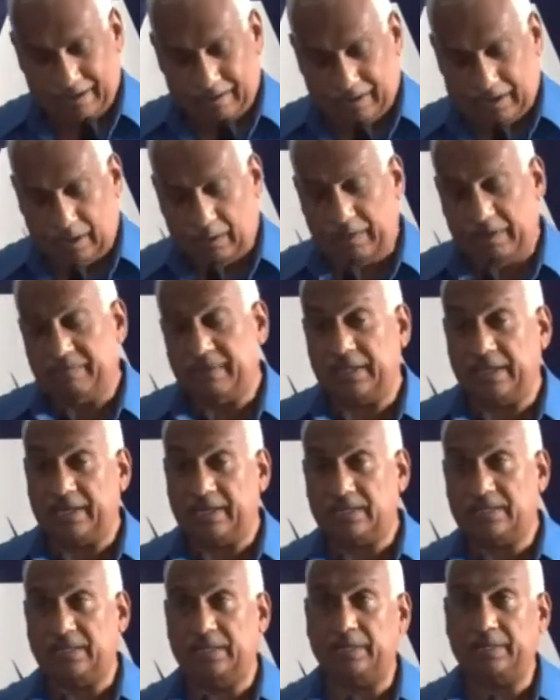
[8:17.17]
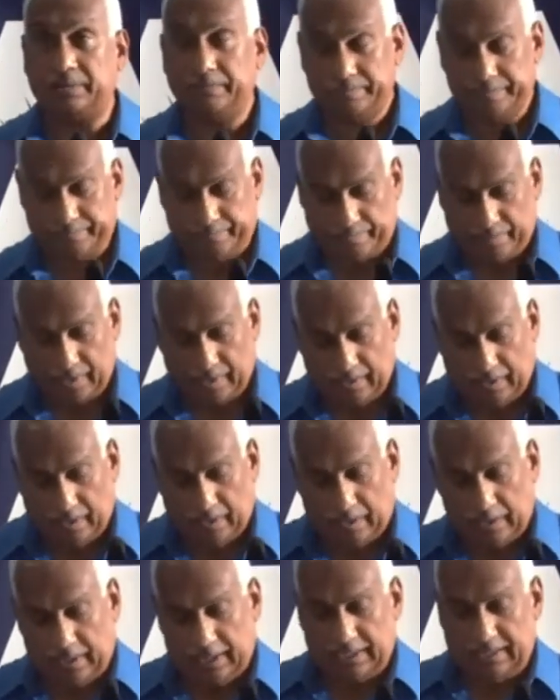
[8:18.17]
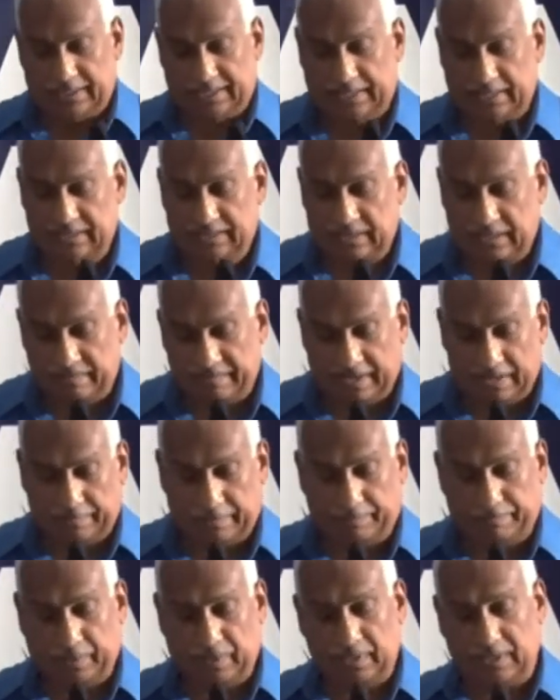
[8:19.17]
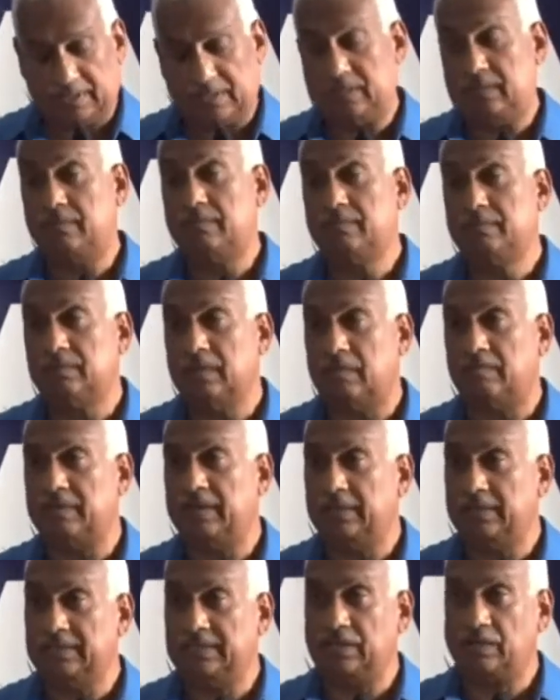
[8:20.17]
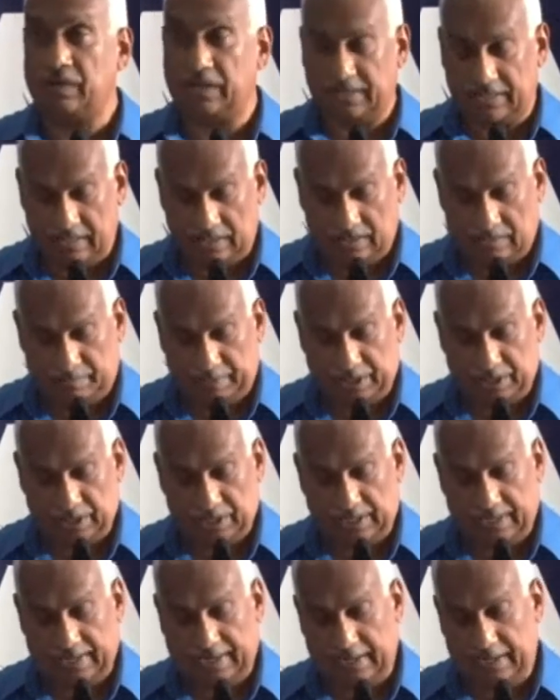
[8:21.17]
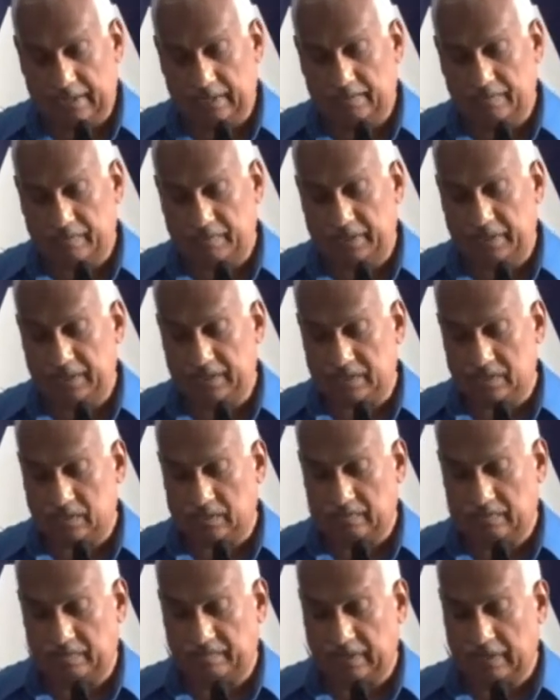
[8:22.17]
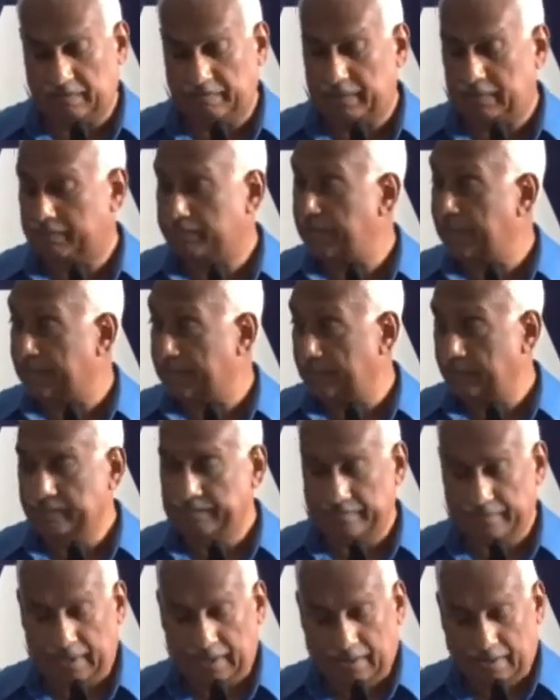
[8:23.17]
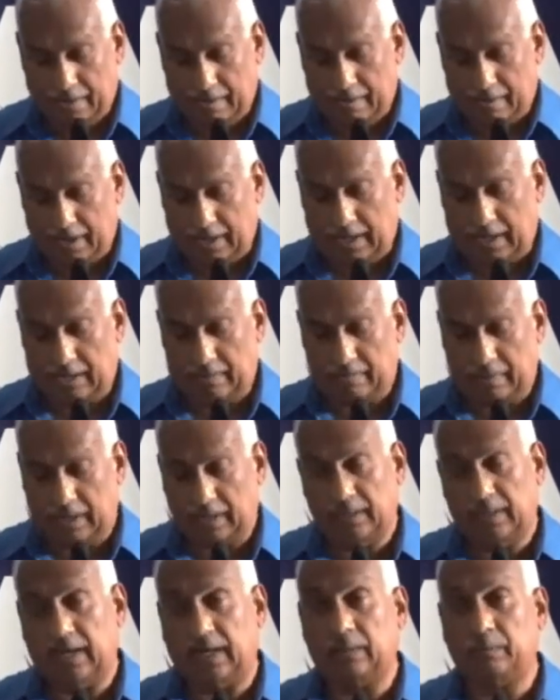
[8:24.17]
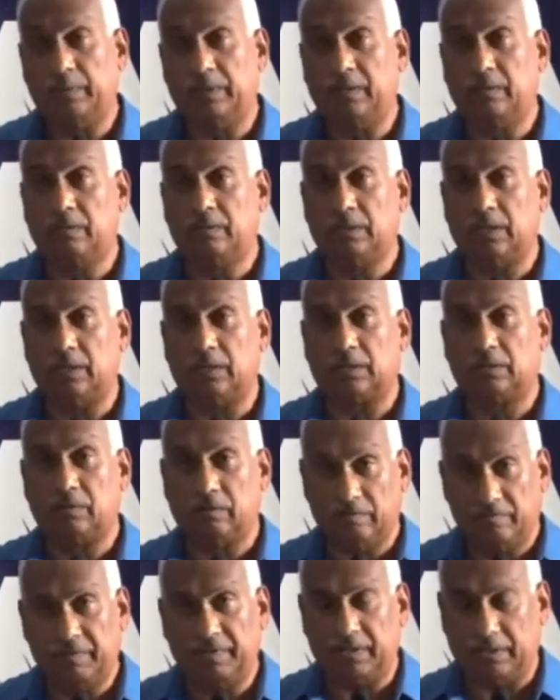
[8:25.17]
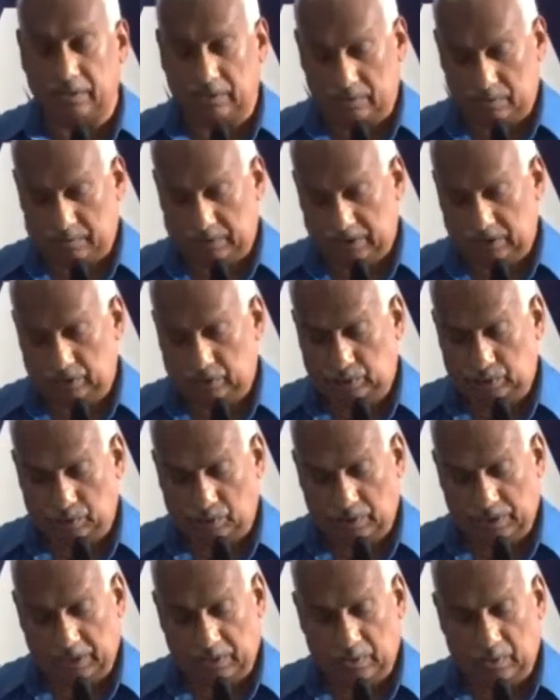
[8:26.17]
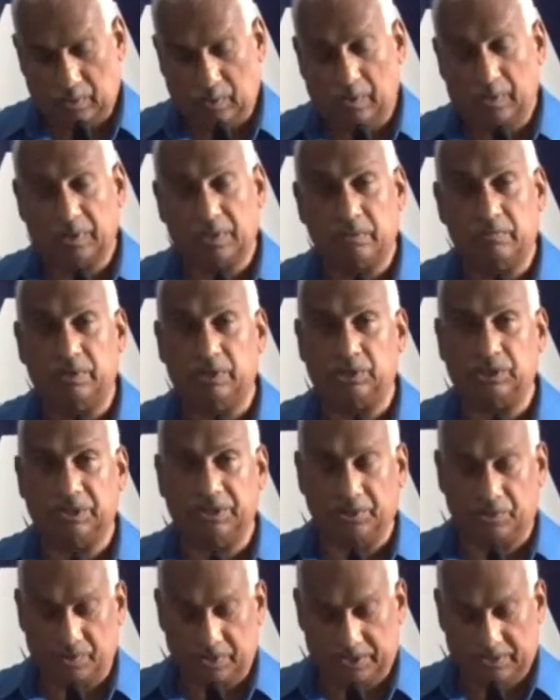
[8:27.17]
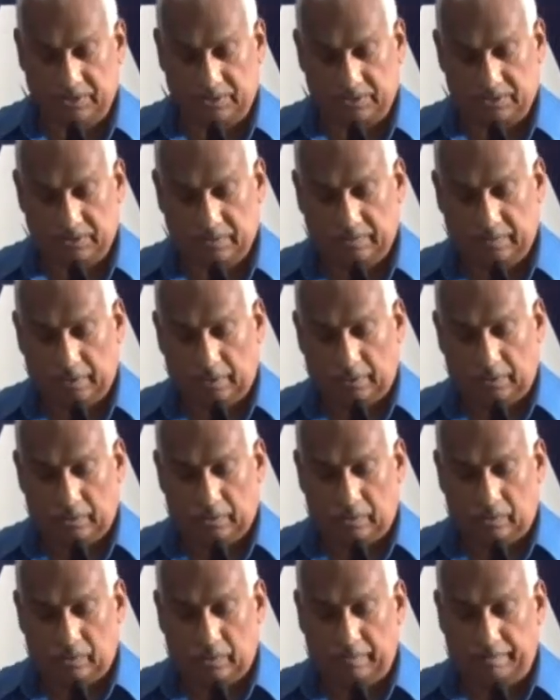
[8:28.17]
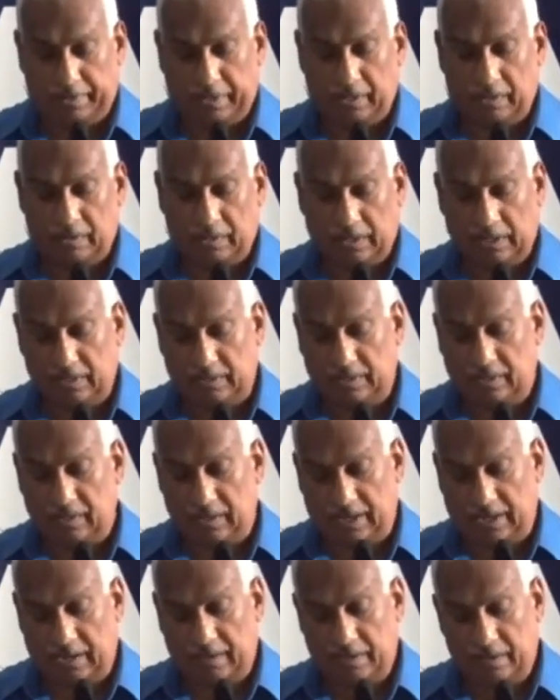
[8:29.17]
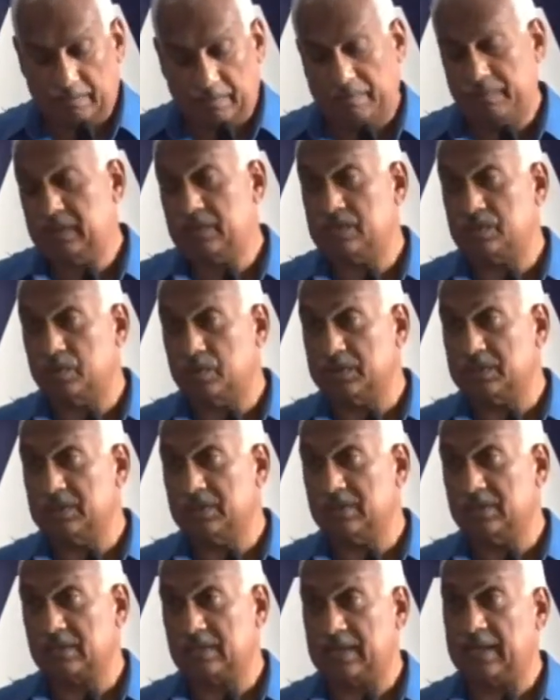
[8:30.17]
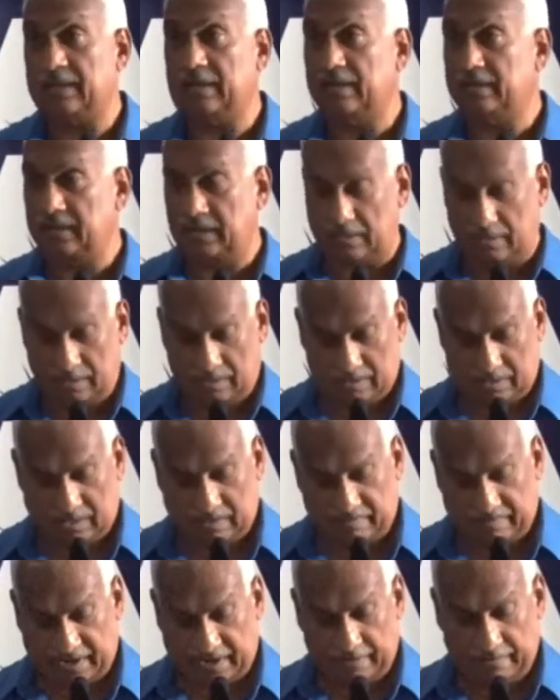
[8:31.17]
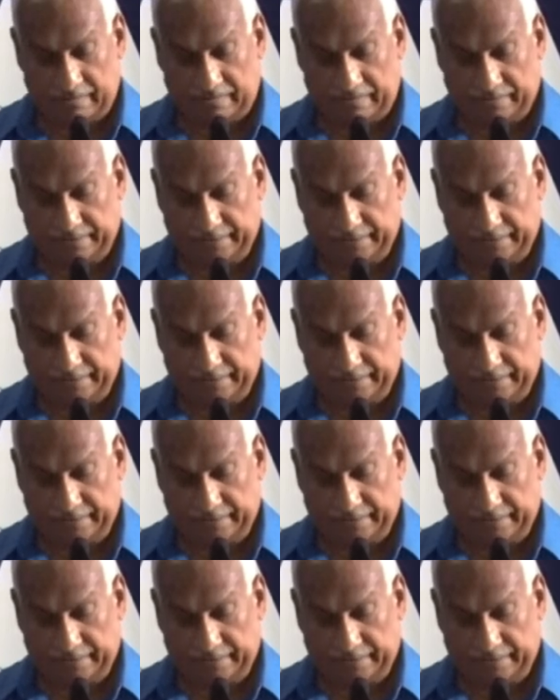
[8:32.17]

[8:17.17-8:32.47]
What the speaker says: However, the NTA intends to develop a policy of integrated spatial land and marine development planning, and that we are confident will ensure that all commercial interests who depend on healthy land and marine resources can indeed survive.